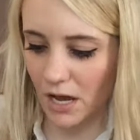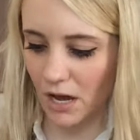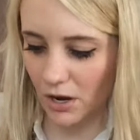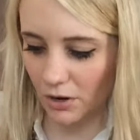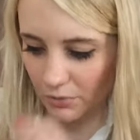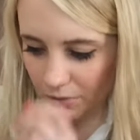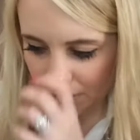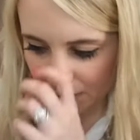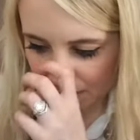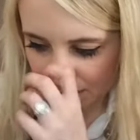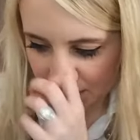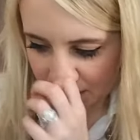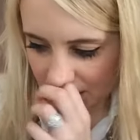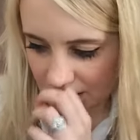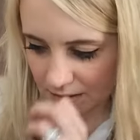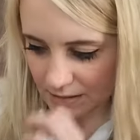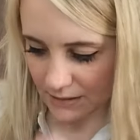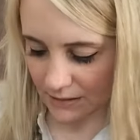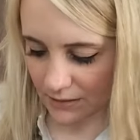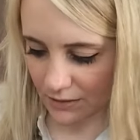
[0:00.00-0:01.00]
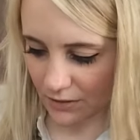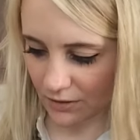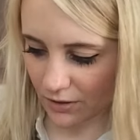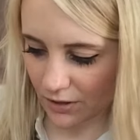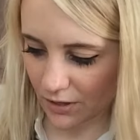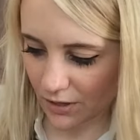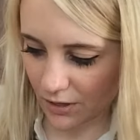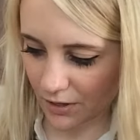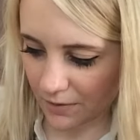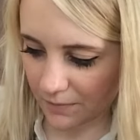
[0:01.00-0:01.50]
Oh, and it says that there
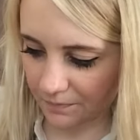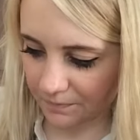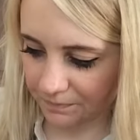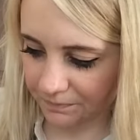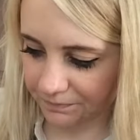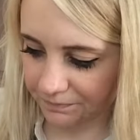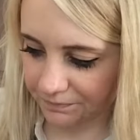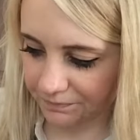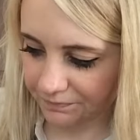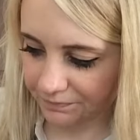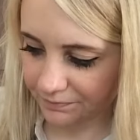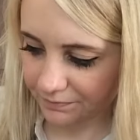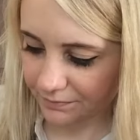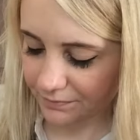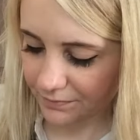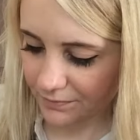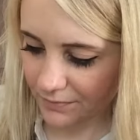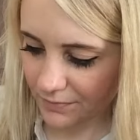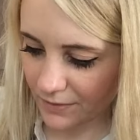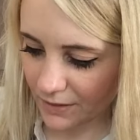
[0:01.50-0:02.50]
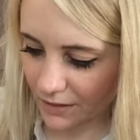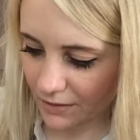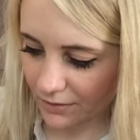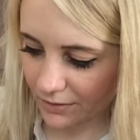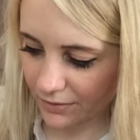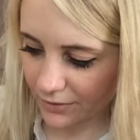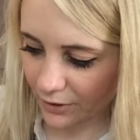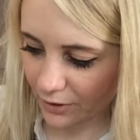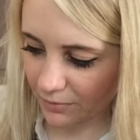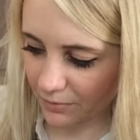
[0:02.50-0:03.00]
are
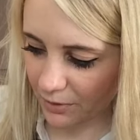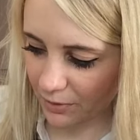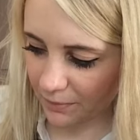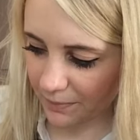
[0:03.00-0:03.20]
thermal